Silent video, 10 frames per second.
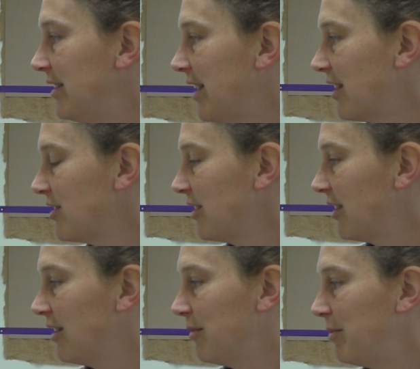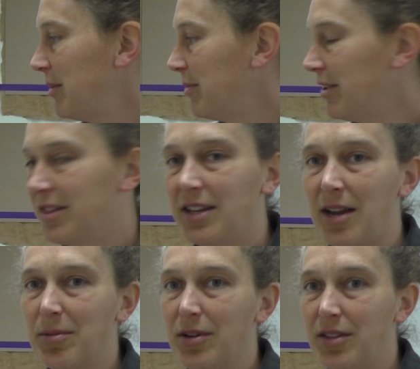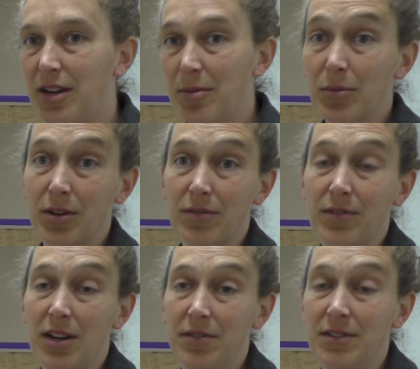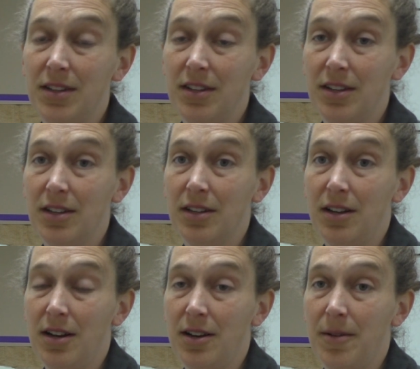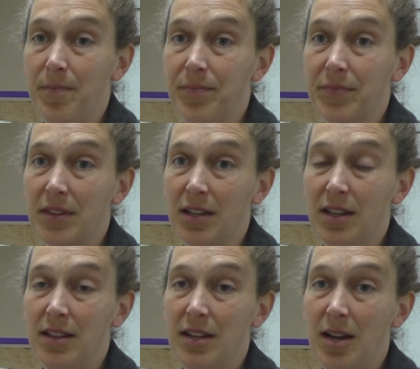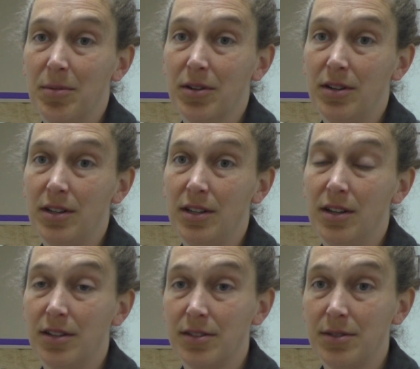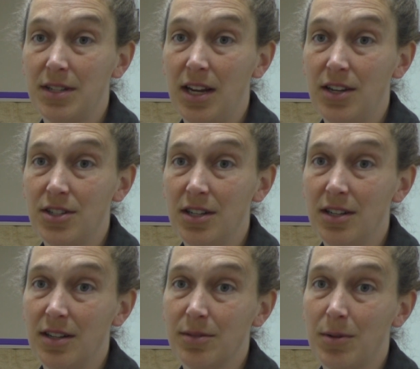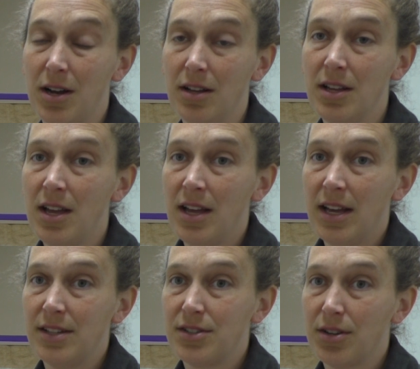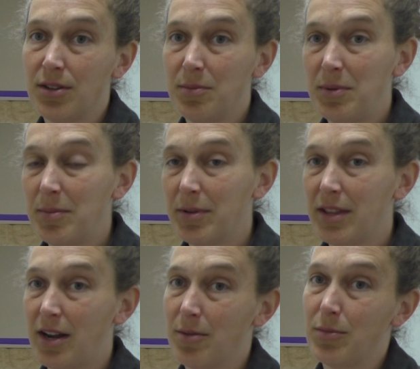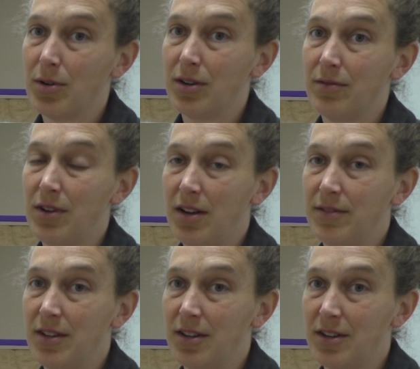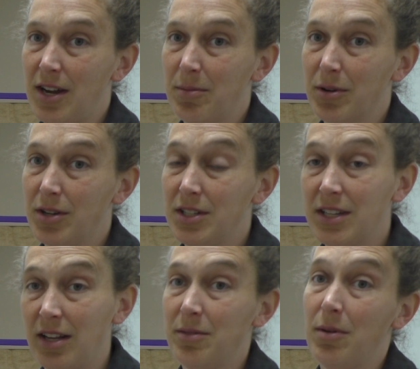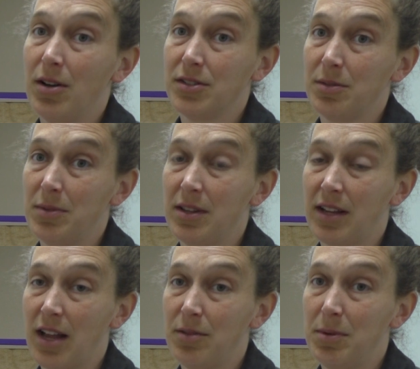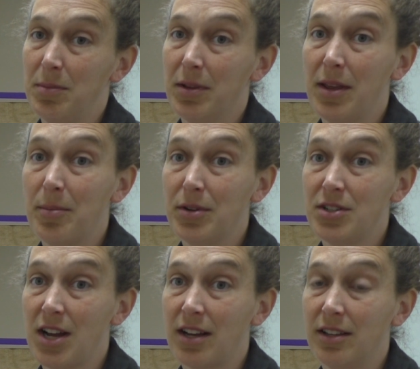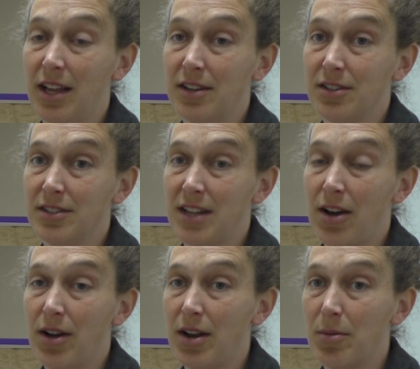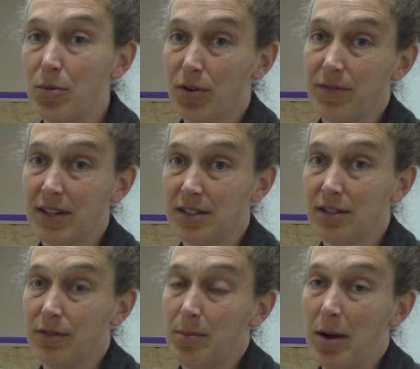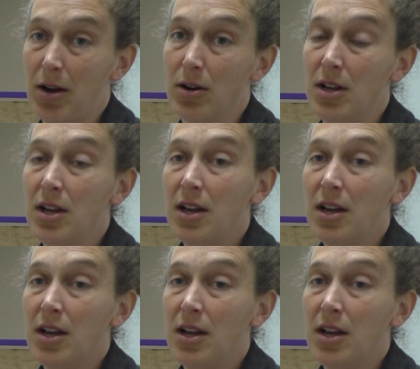is actually the people in the neighborhood that are more involved in the neighborhood association as well. And so the people that are more involved in their neighborhood tend to also be the kind of people that put jack-o'-lanterns out and are more festive about